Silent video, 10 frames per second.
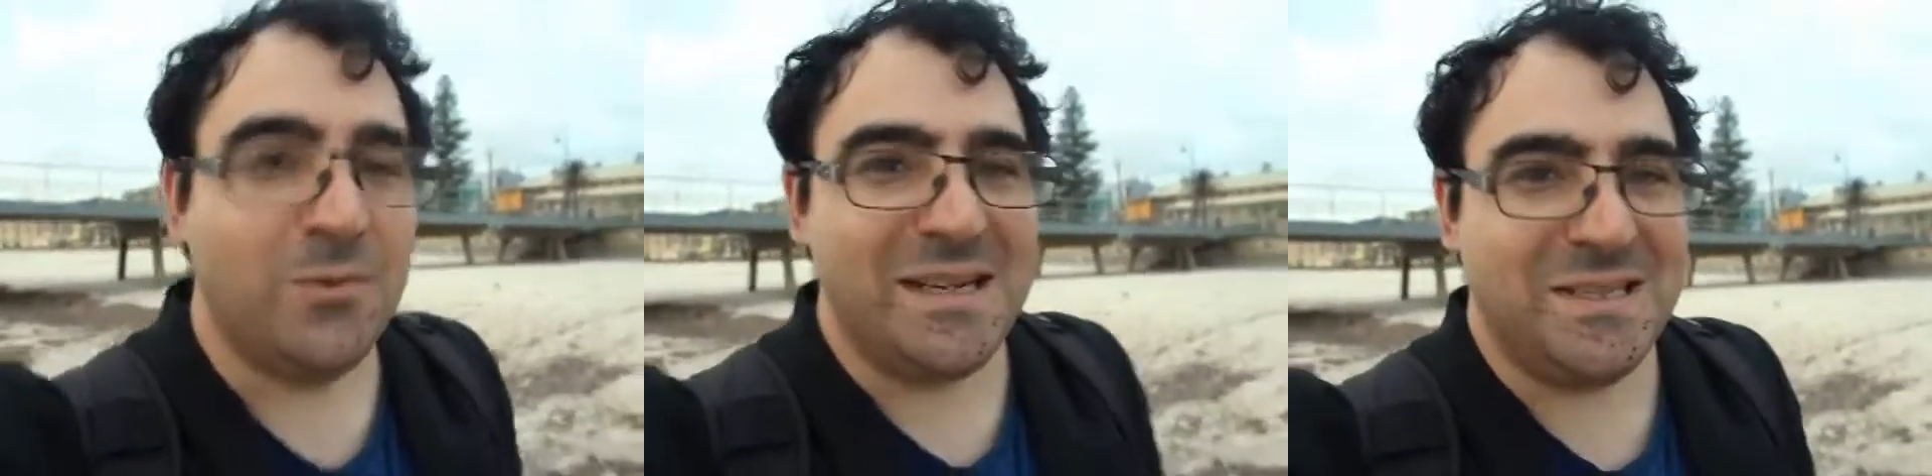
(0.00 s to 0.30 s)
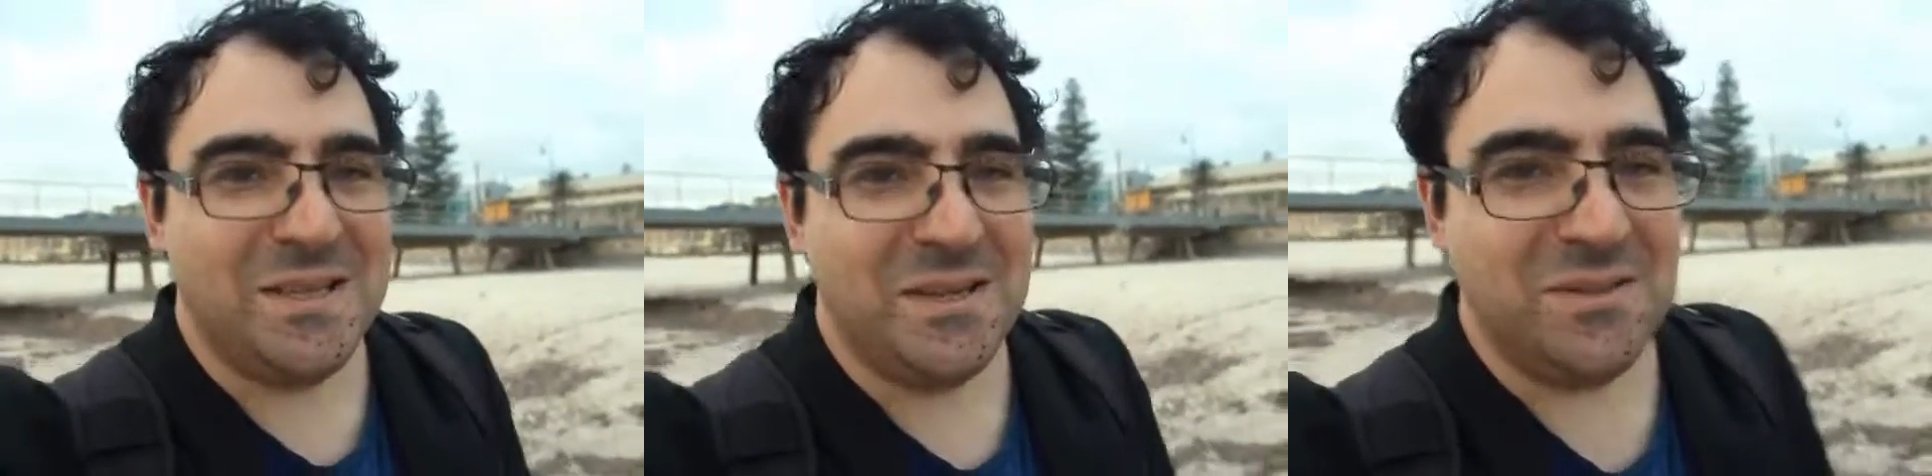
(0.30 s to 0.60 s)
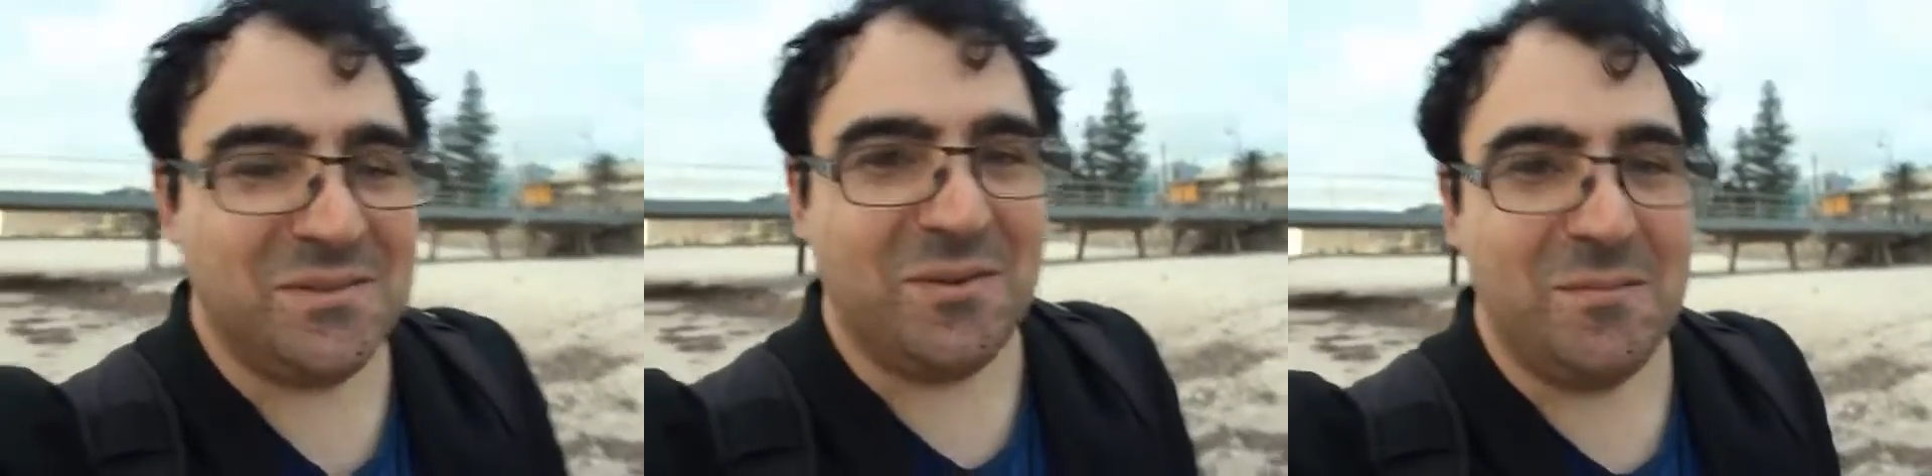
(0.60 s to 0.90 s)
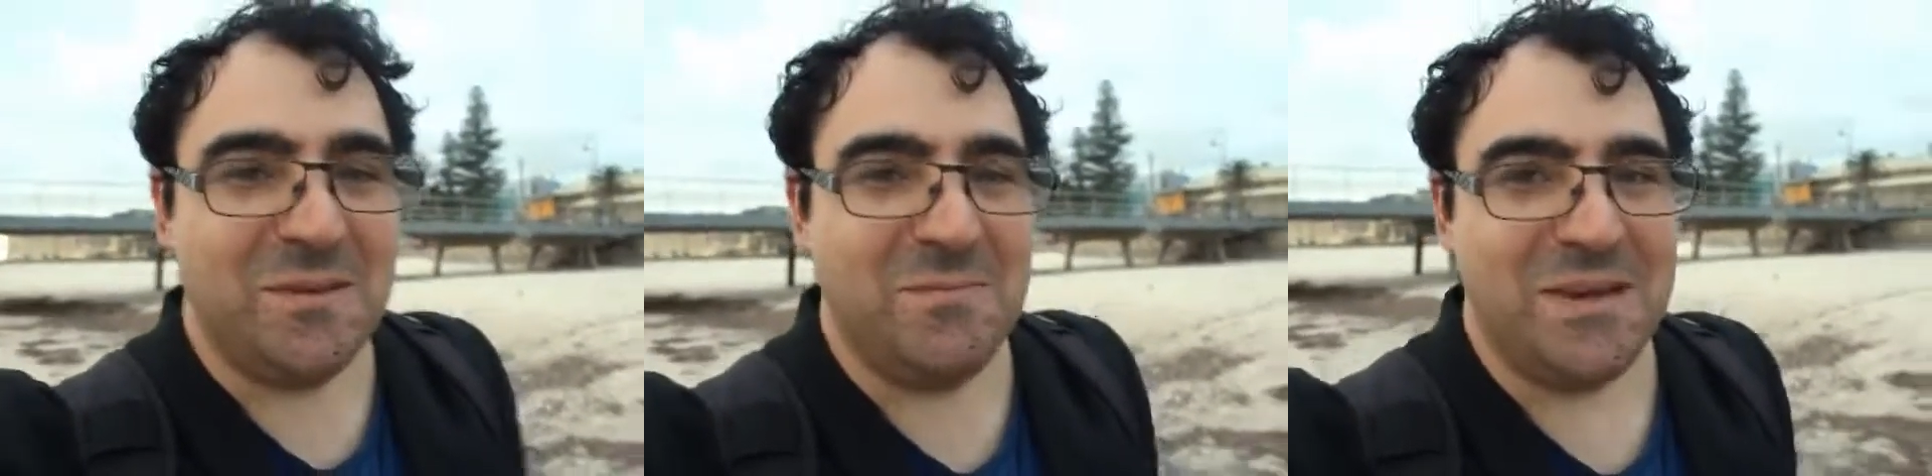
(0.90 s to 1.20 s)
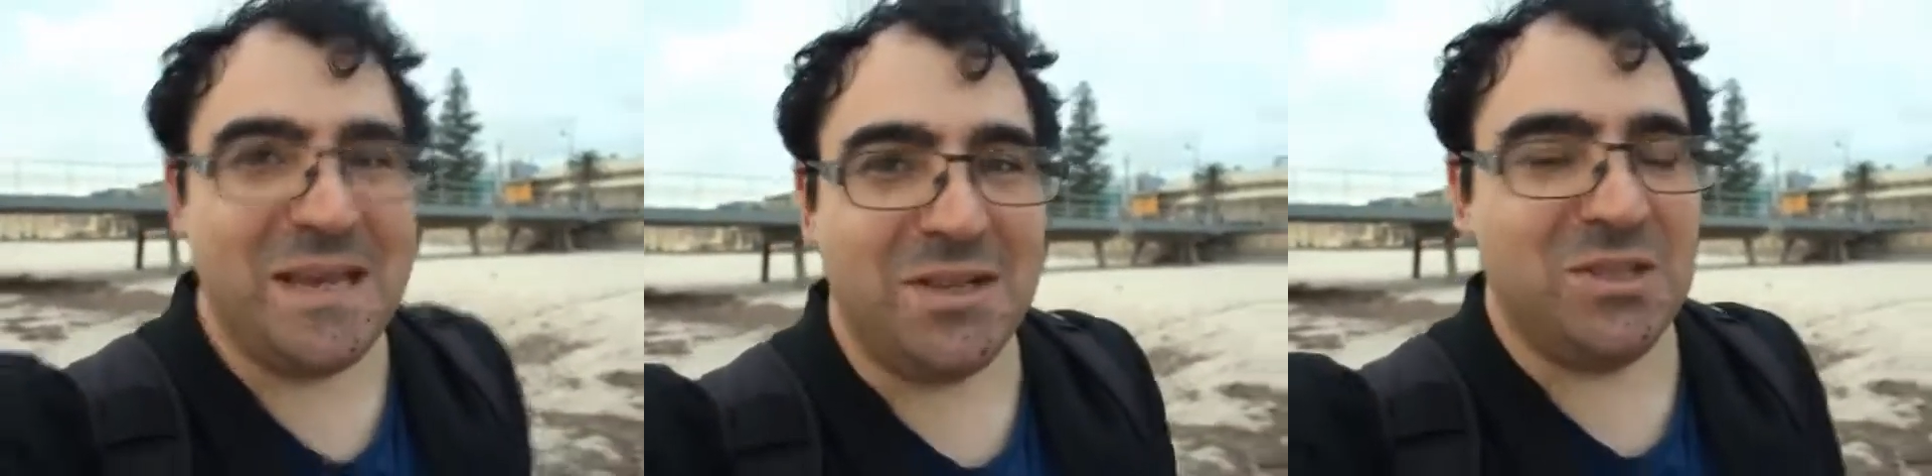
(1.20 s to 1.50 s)
Greetings from the
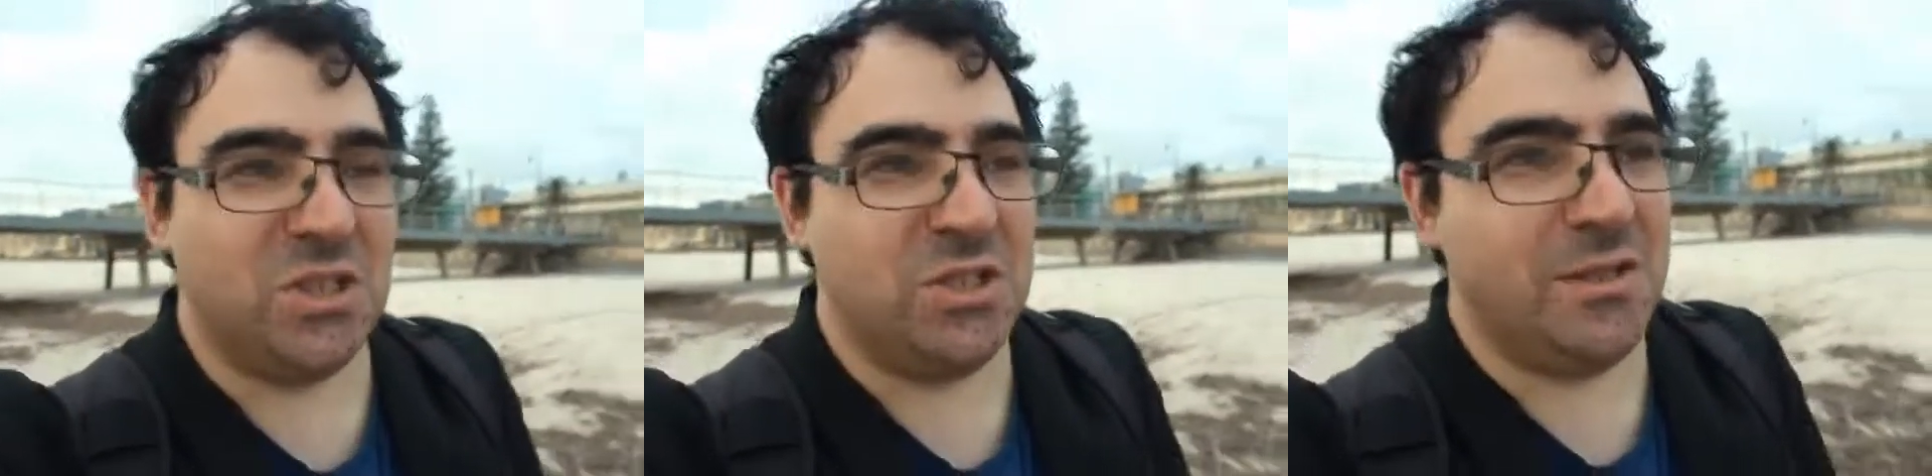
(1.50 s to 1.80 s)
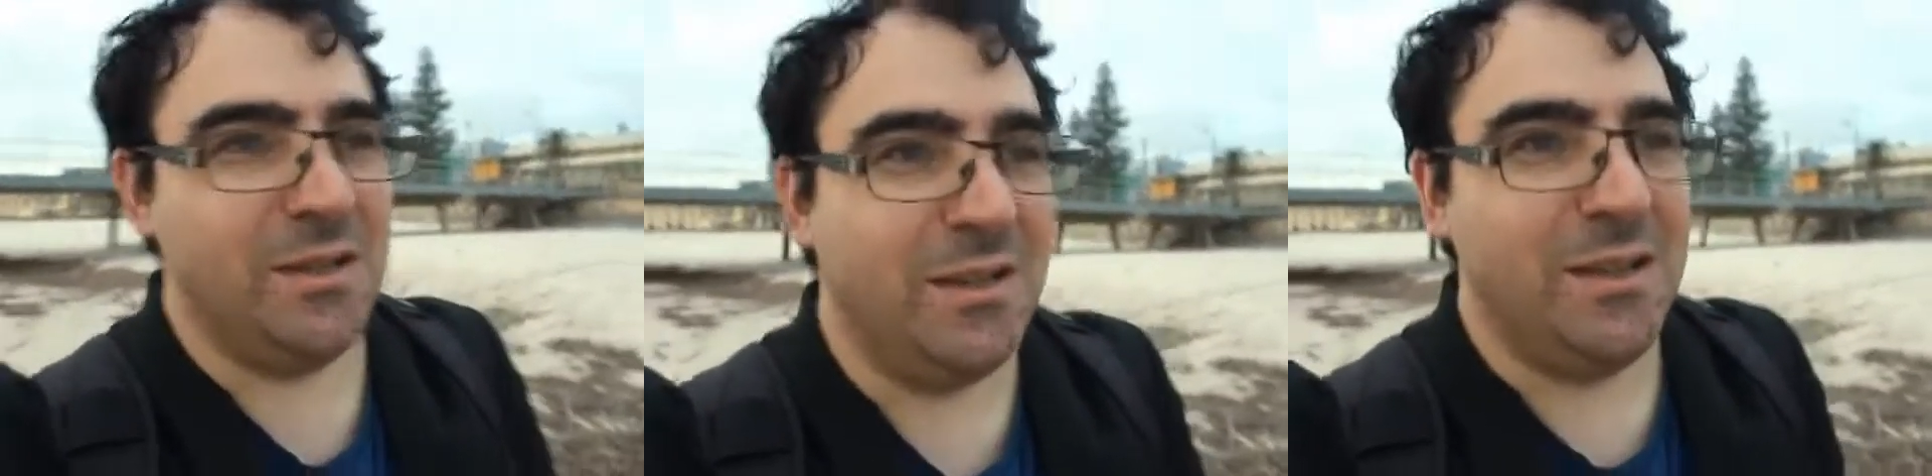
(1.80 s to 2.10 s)
beach.